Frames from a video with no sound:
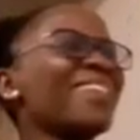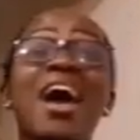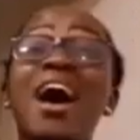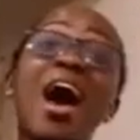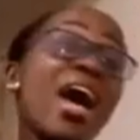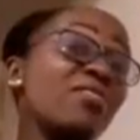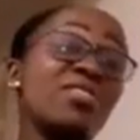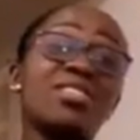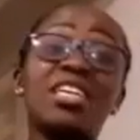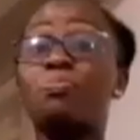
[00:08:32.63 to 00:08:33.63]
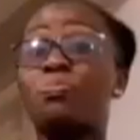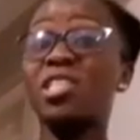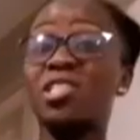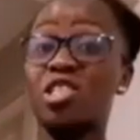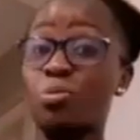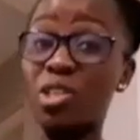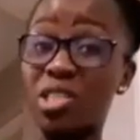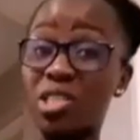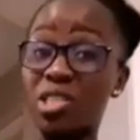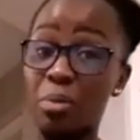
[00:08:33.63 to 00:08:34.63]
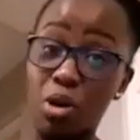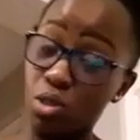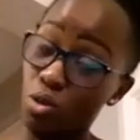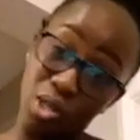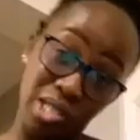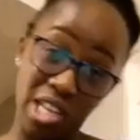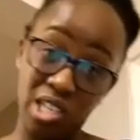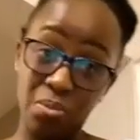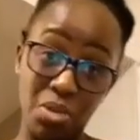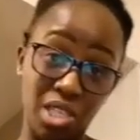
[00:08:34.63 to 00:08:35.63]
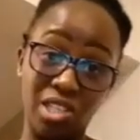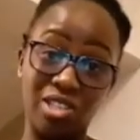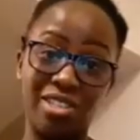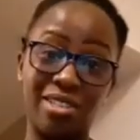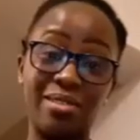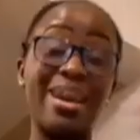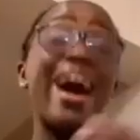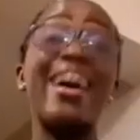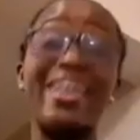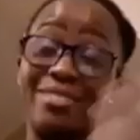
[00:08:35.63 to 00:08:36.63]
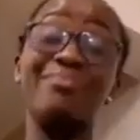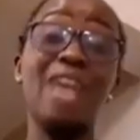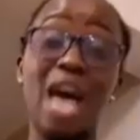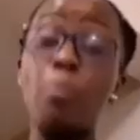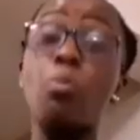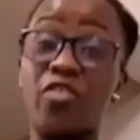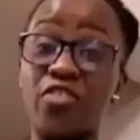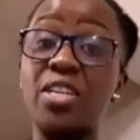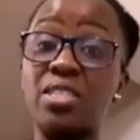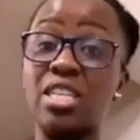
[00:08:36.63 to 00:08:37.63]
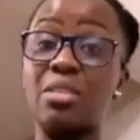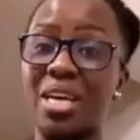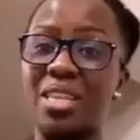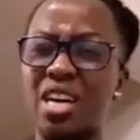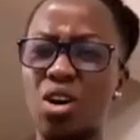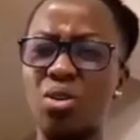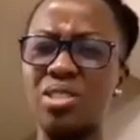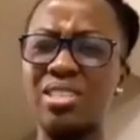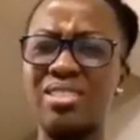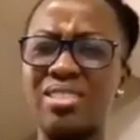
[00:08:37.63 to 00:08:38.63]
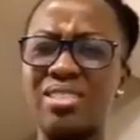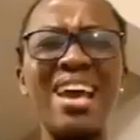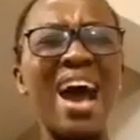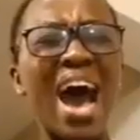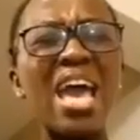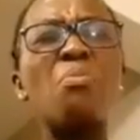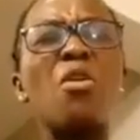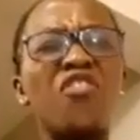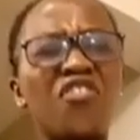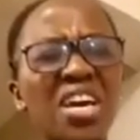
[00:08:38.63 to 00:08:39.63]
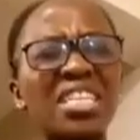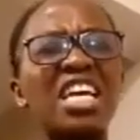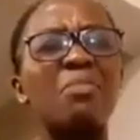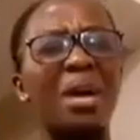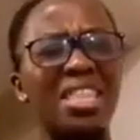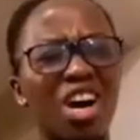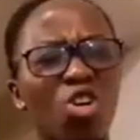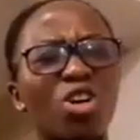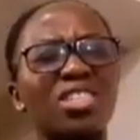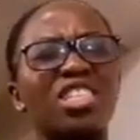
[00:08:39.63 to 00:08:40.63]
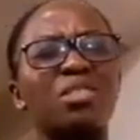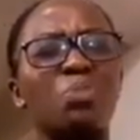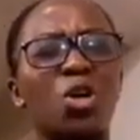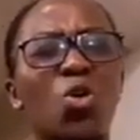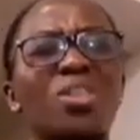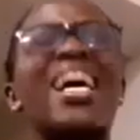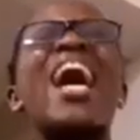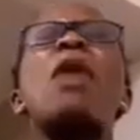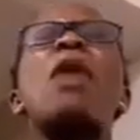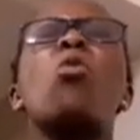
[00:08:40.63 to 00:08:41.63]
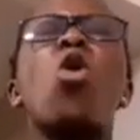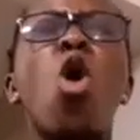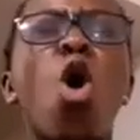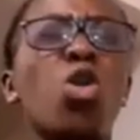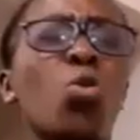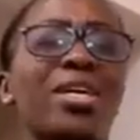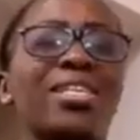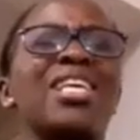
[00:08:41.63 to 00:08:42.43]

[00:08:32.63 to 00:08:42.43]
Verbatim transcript: I have seen press reports about those text messages. I I'm offended by their content. I am offended by their content because I am always,